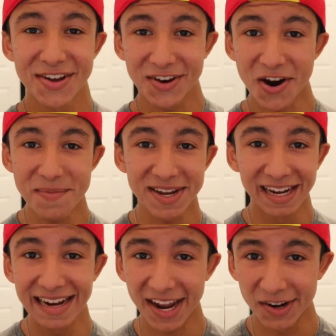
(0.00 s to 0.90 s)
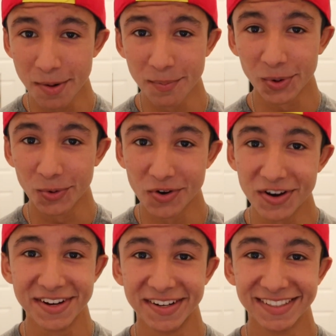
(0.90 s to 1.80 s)
coming in at number
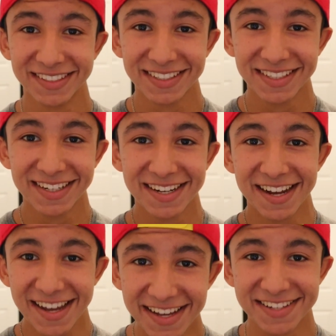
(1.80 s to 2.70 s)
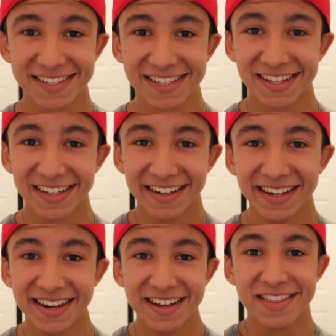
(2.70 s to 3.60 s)
one is
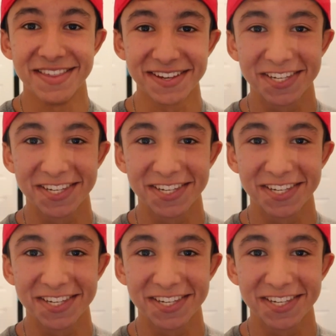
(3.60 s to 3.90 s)
the